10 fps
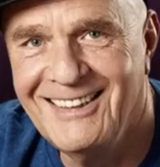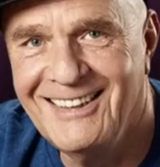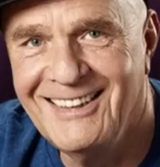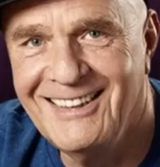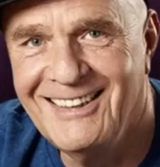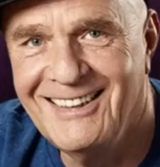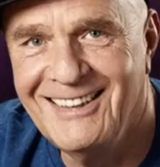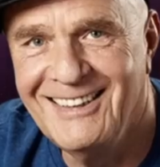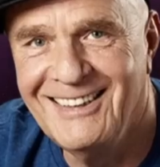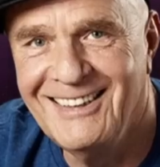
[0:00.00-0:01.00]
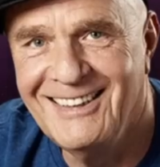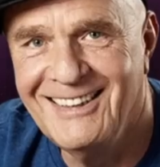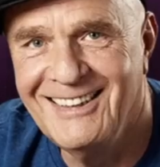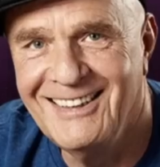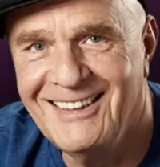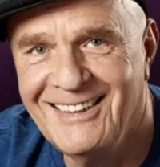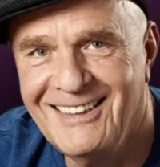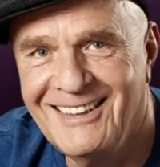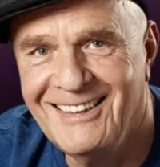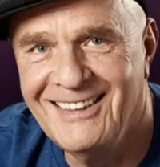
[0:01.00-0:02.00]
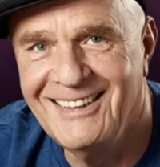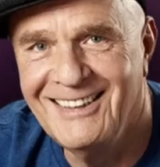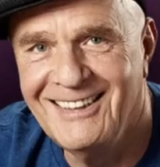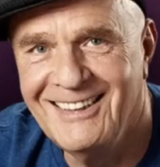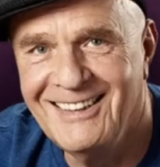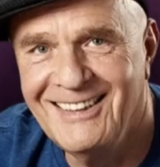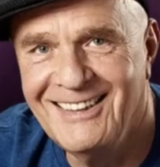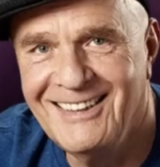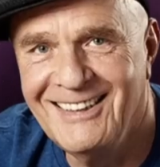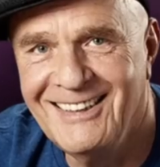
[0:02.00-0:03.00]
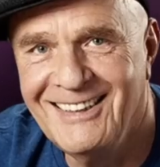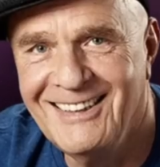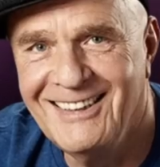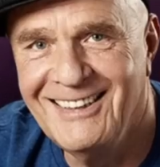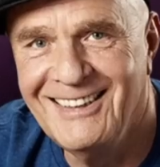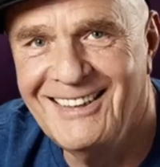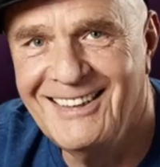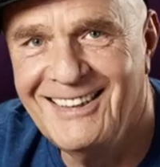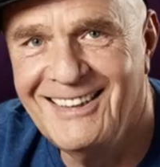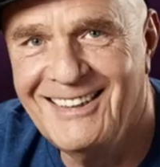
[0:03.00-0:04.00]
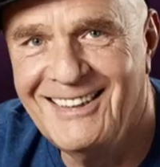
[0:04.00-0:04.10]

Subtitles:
(silence)